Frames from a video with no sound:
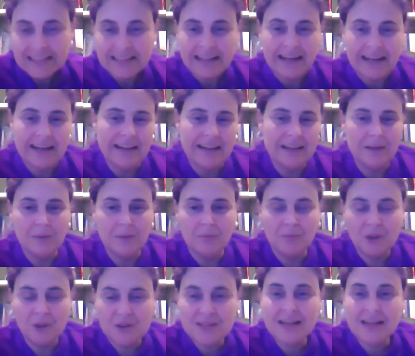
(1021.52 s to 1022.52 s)

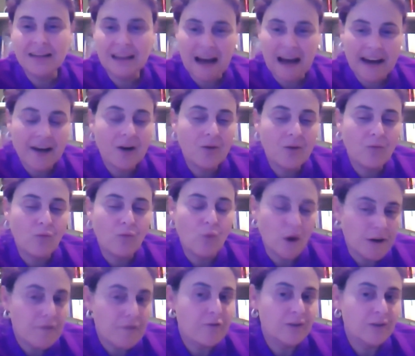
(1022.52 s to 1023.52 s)
There's a lot of
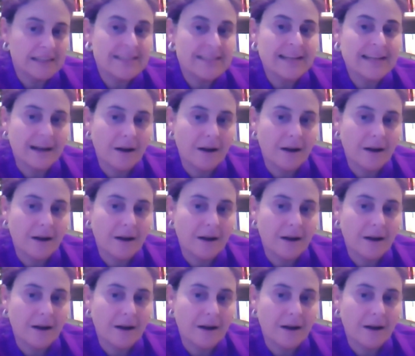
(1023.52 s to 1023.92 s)
wonderful things that